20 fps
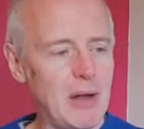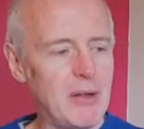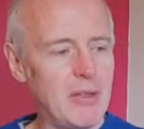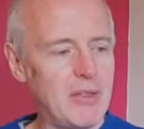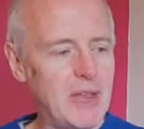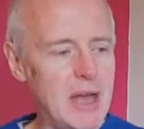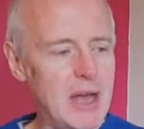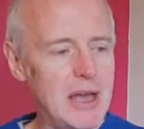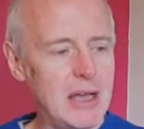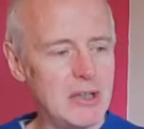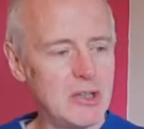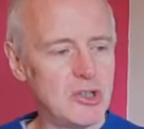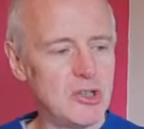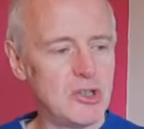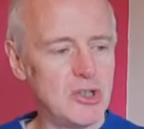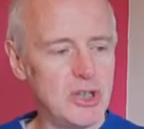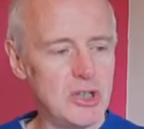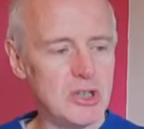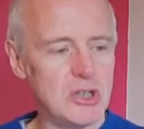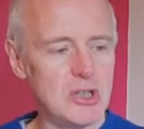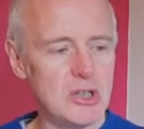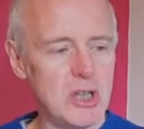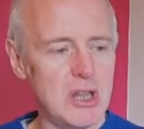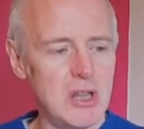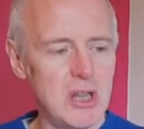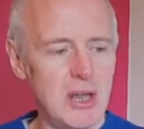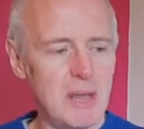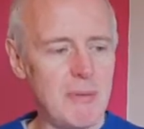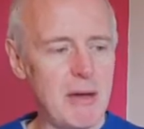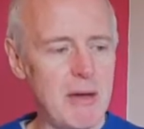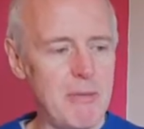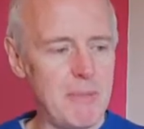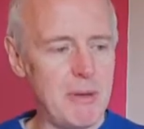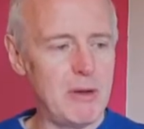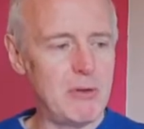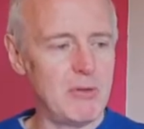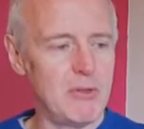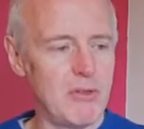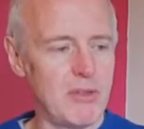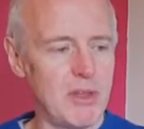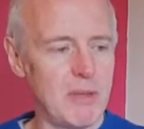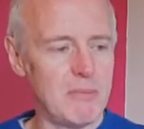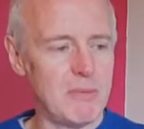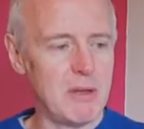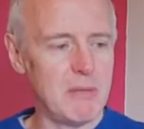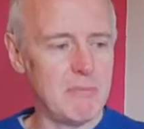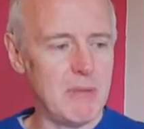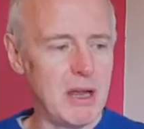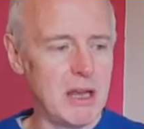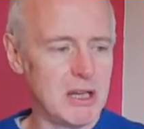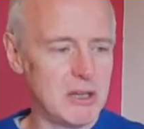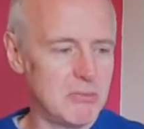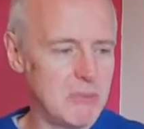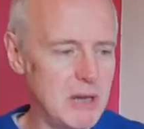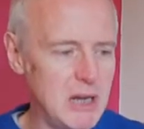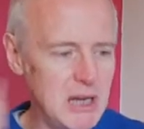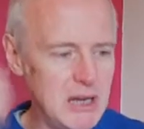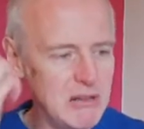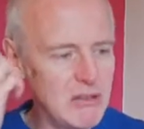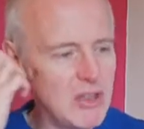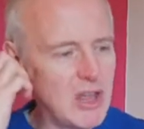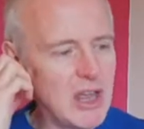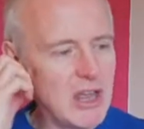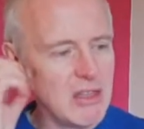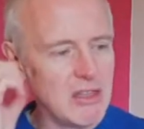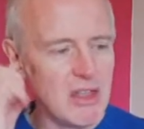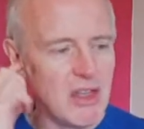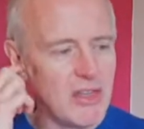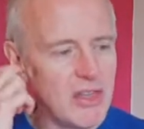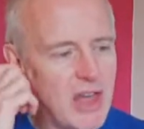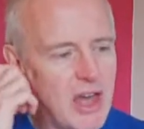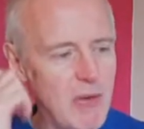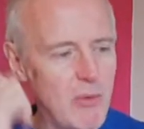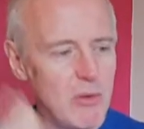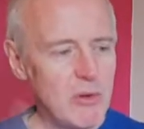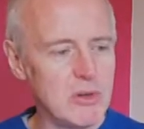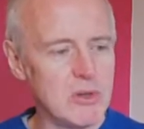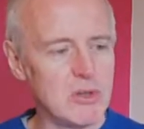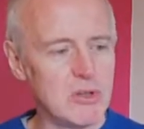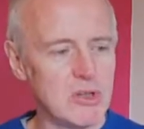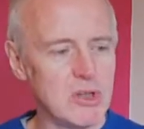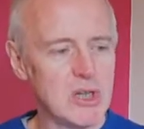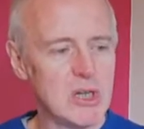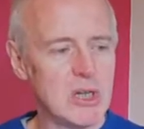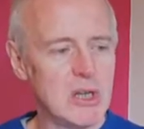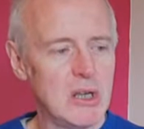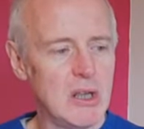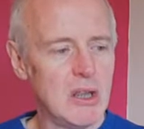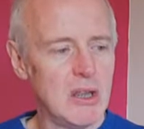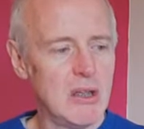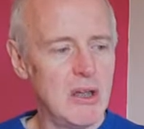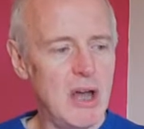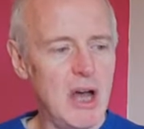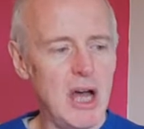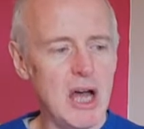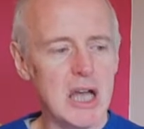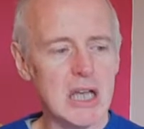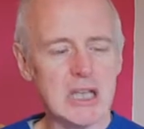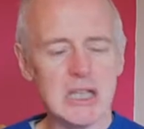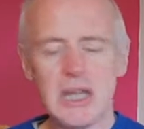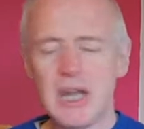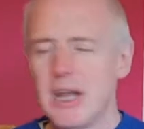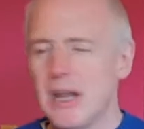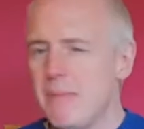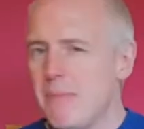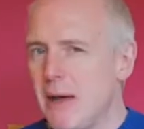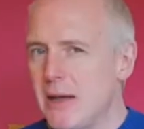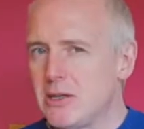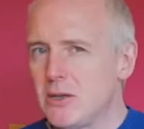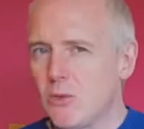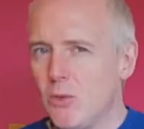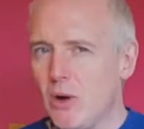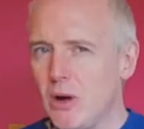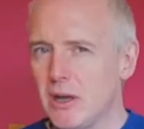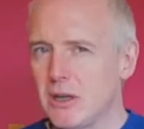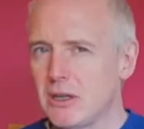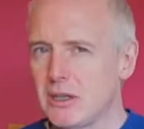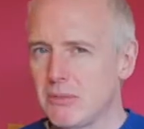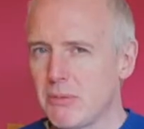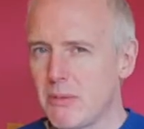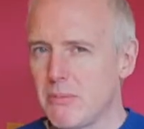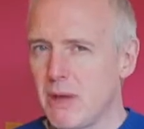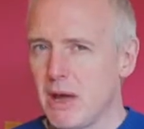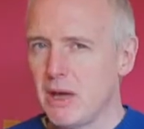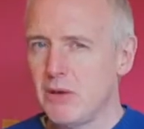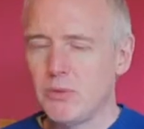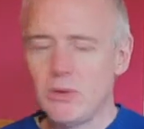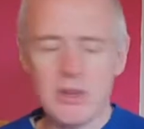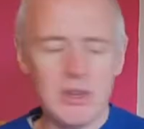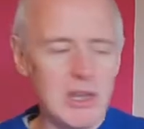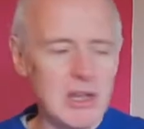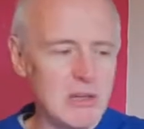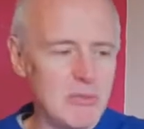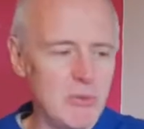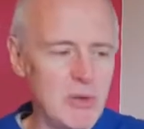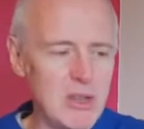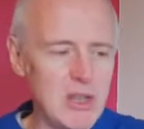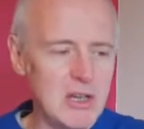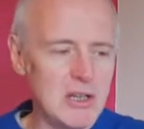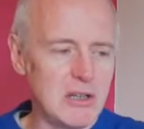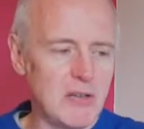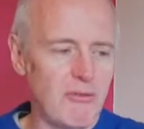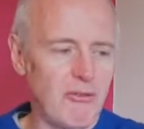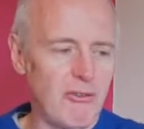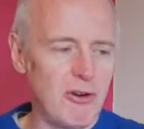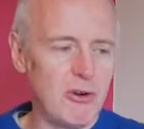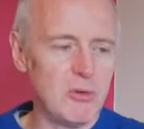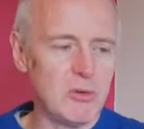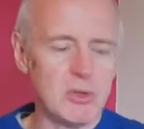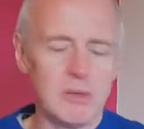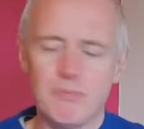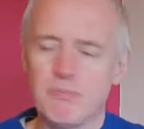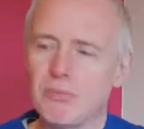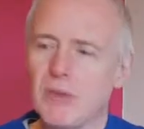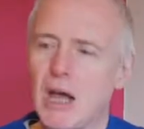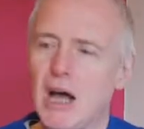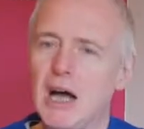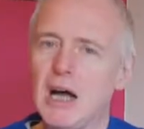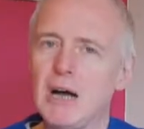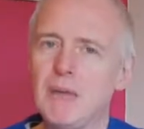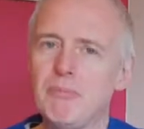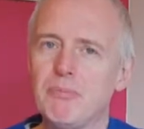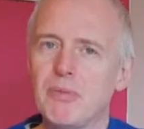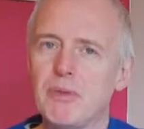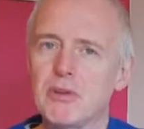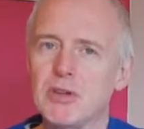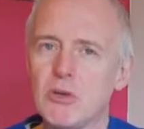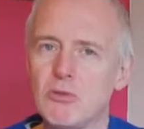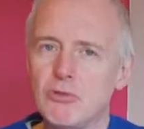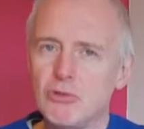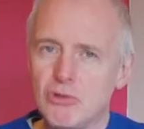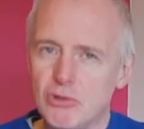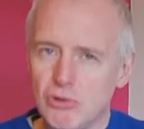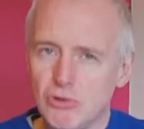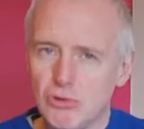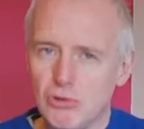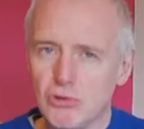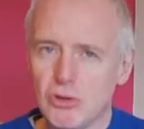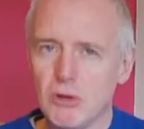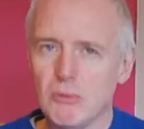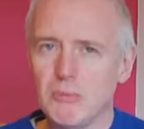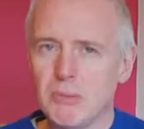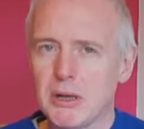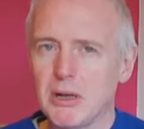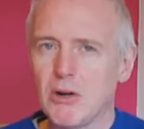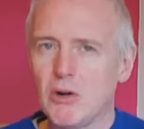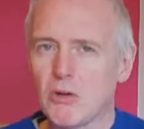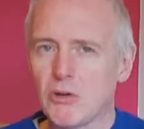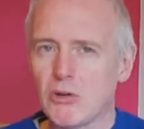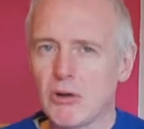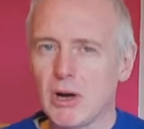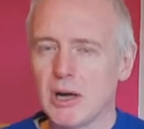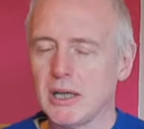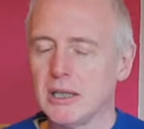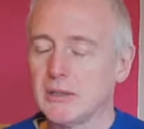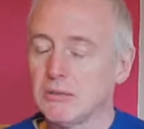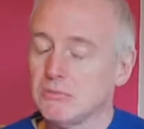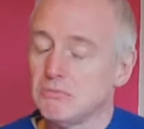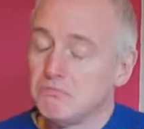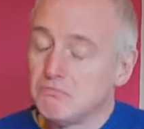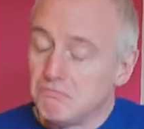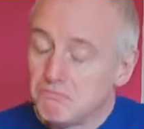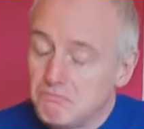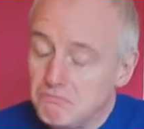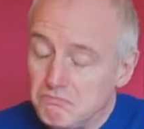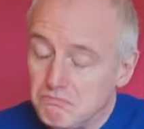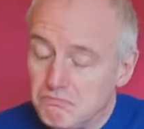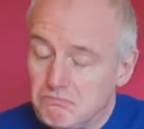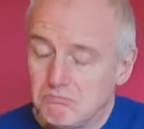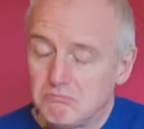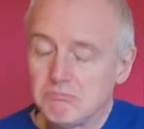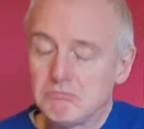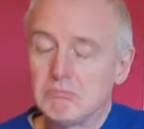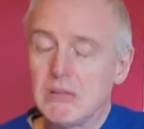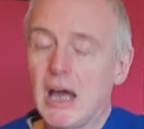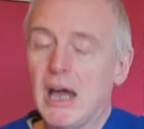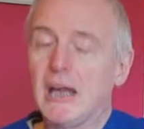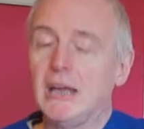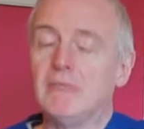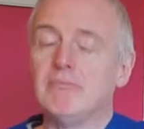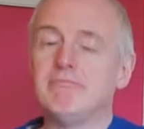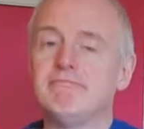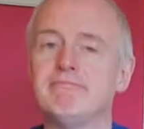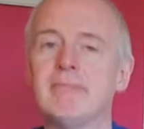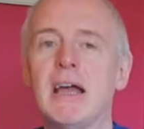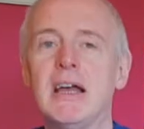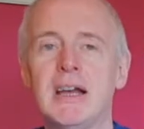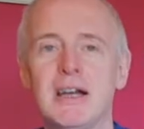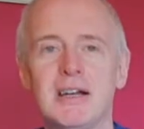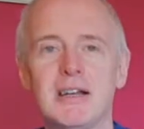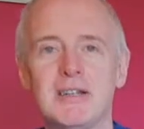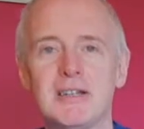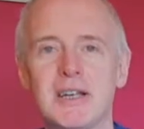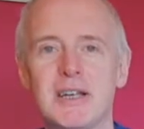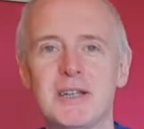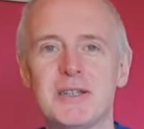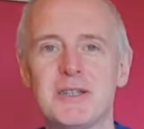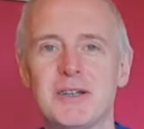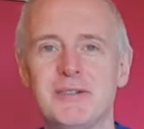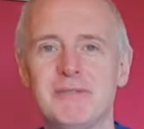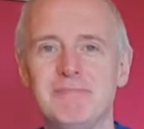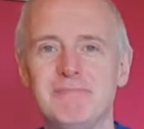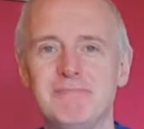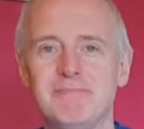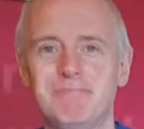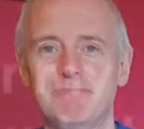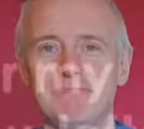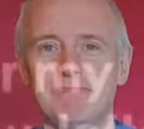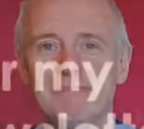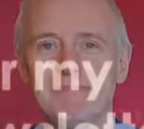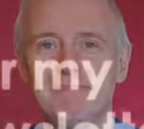there's just something about both of them that makes me think that there was slightly better wines to be made with this fruit. So good, but not great. Hey, see you soon.